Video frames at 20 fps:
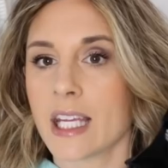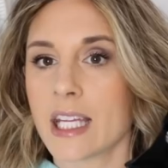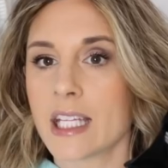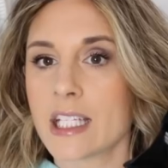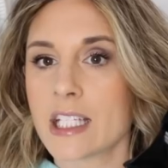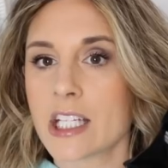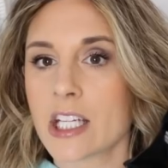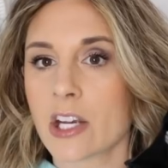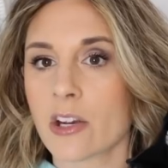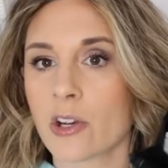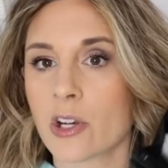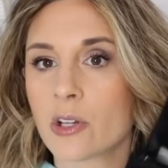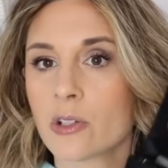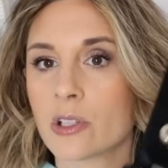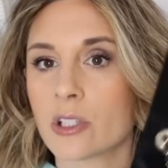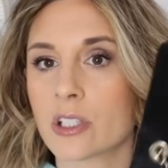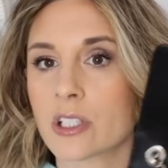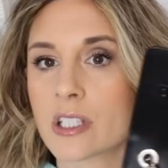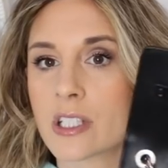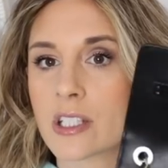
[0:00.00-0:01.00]
interior
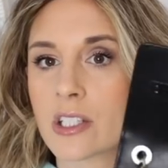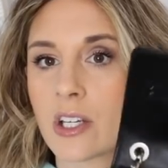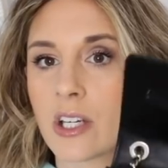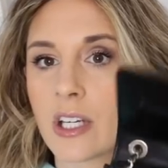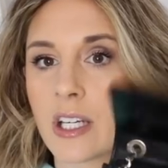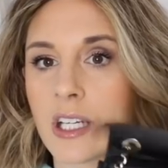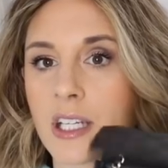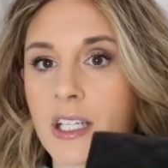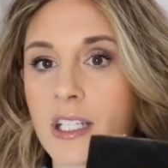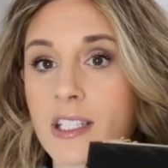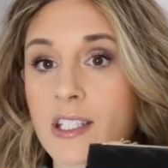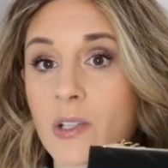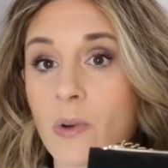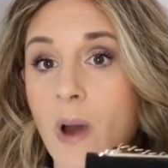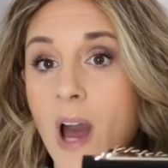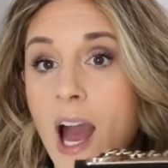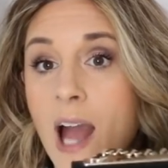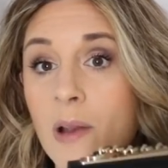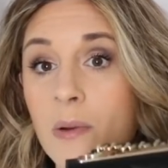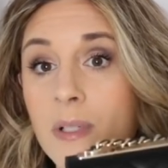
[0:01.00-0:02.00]
looks good. So
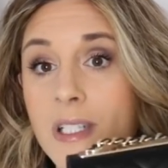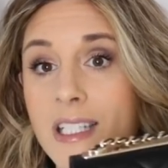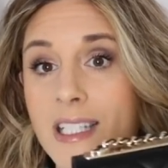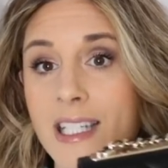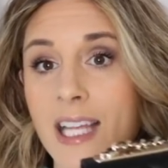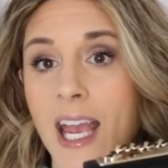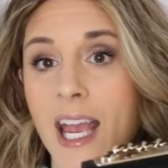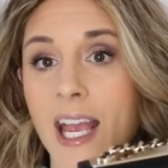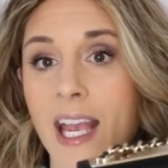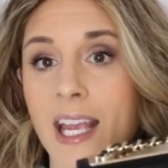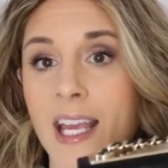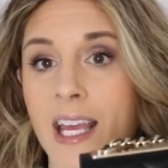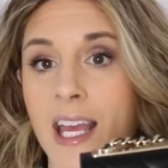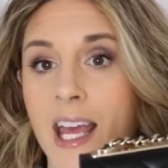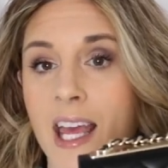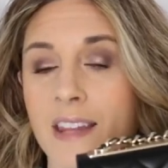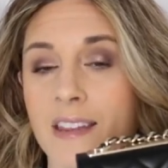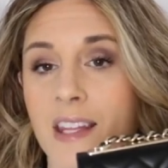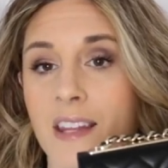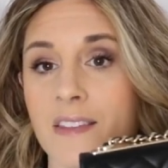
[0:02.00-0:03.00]
I would say
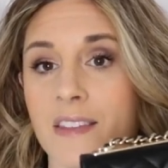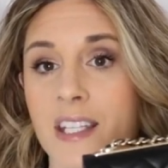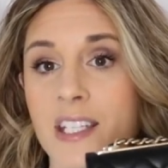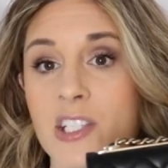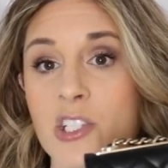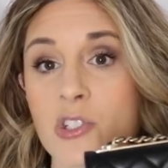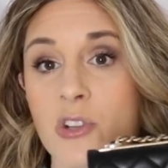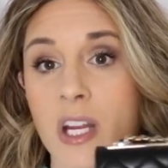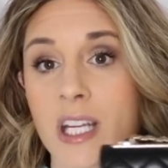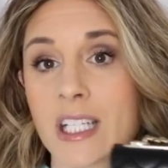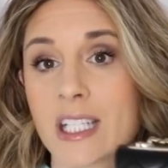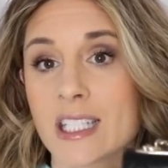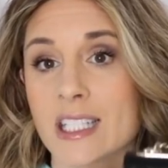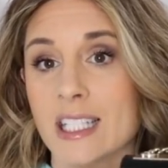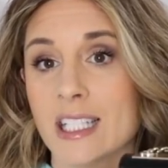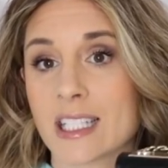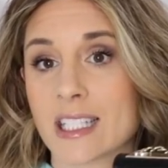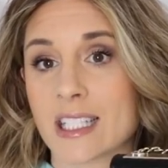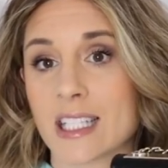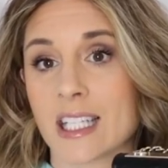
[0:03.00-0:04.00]
that this Trendy
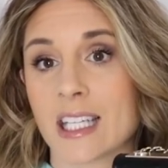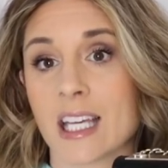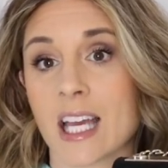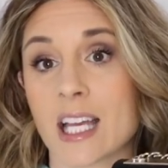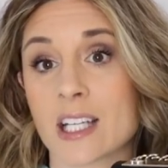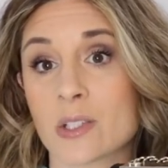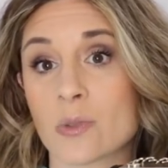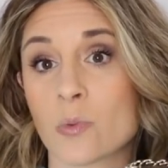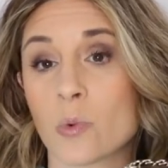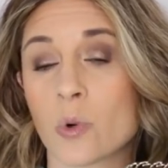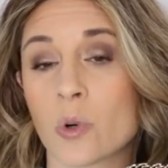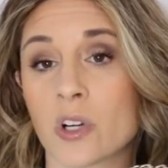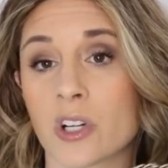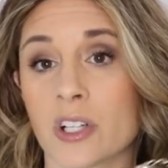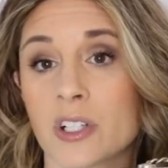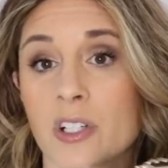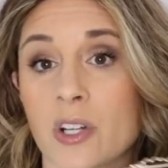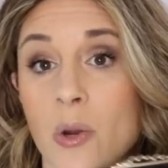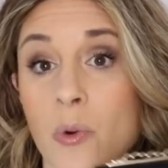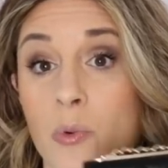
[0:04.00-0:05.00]
CC has
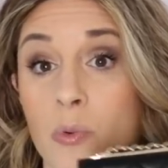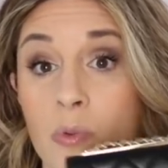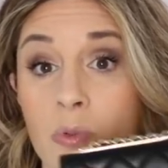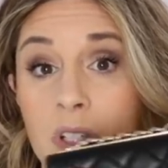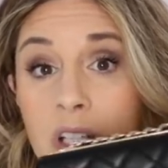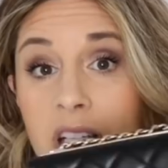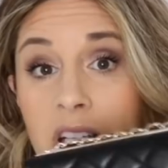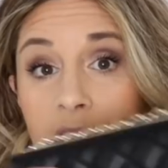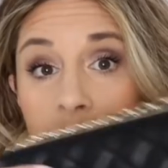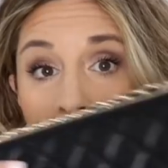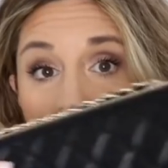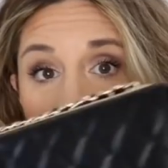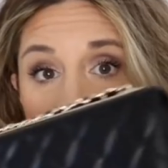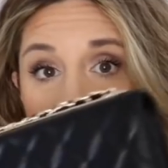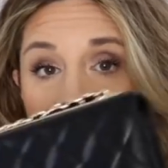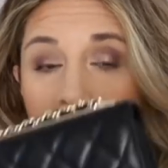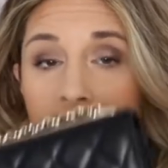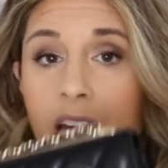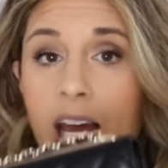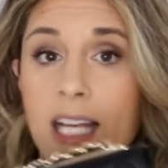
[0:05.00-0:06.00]
worn really,
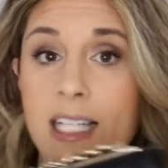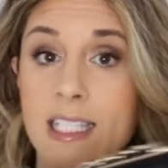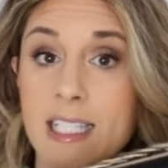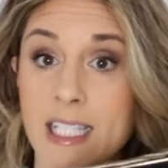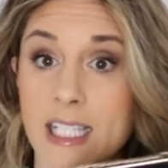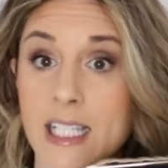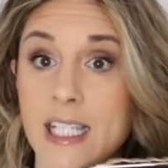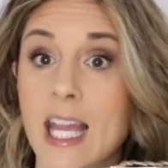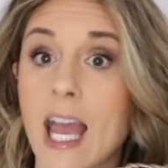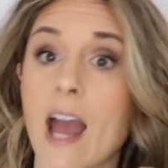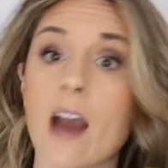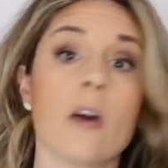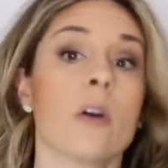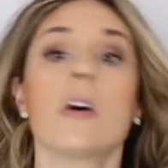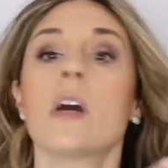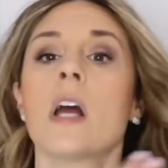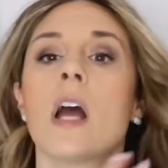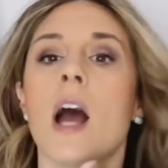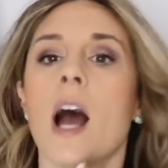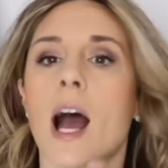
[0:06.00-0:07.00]
really nicely. Now,
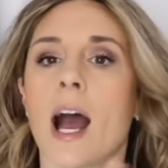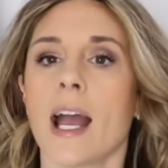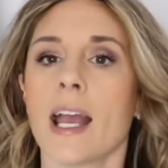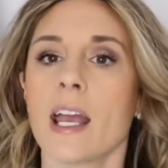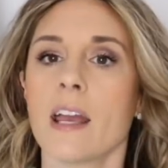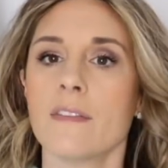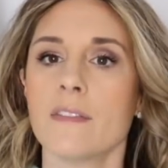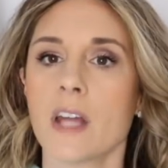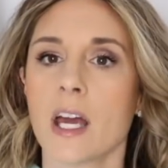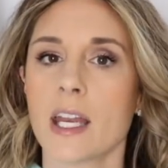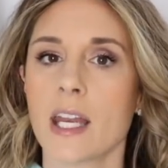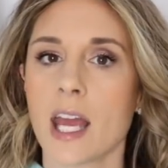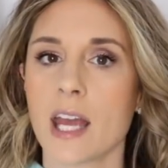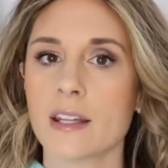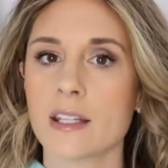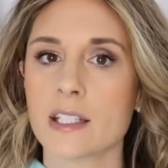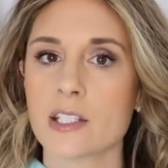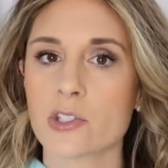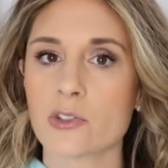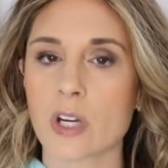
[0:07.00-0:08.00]
I have not had
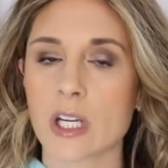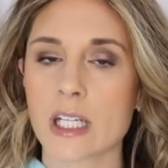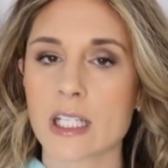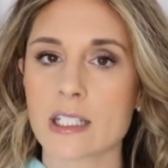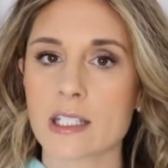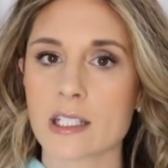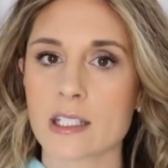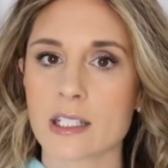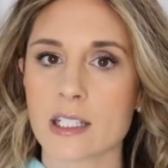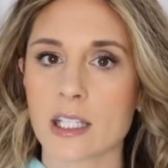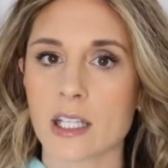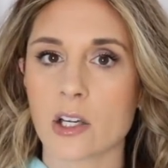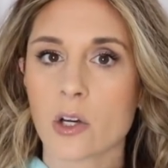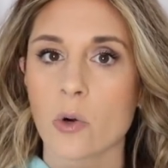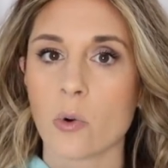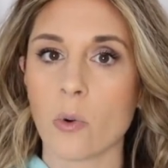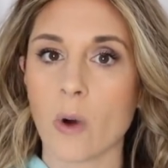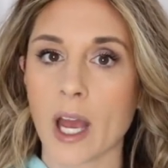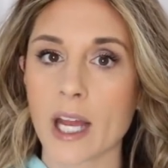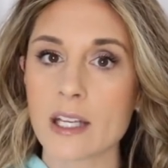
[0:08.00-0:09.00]
this Trendy CC
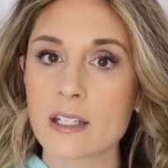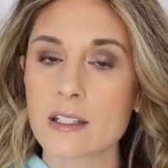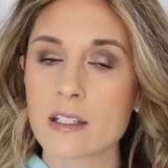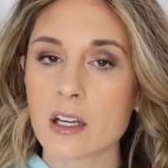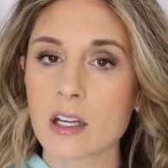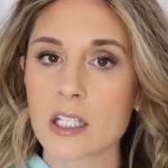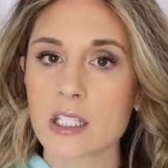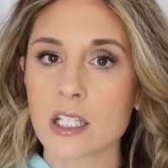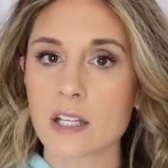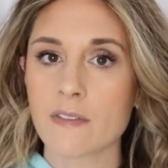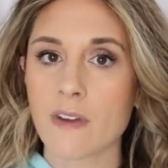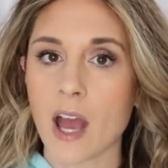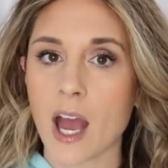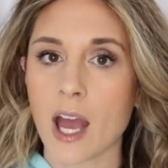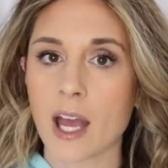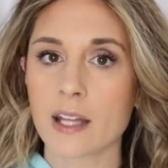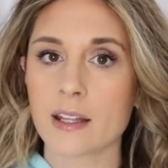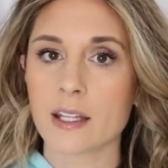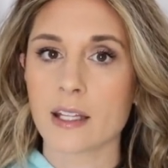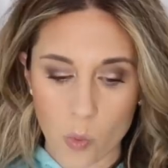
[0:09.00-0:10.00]
quite as long as I've
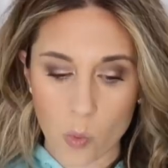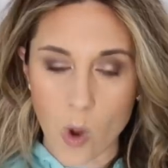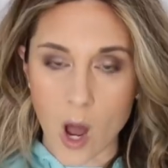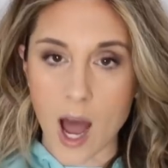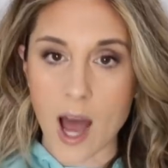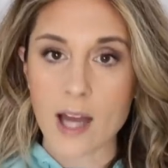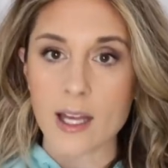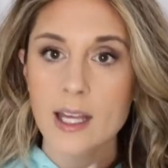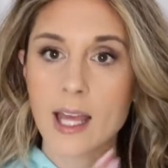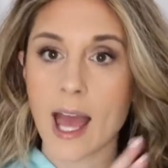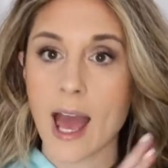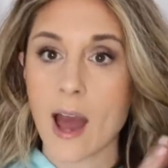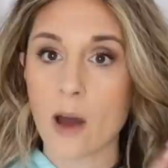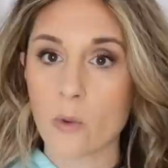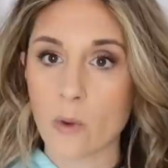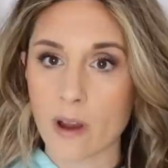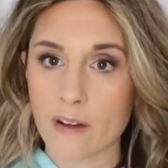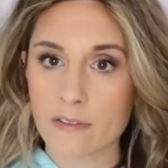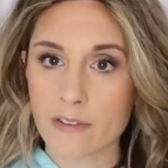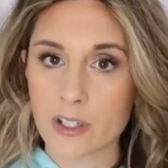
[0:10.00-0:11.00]
had the WOC.
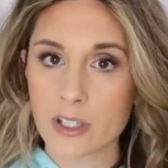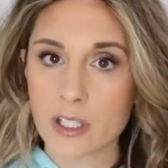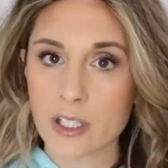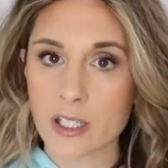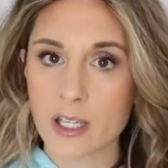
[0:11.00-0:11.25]
However,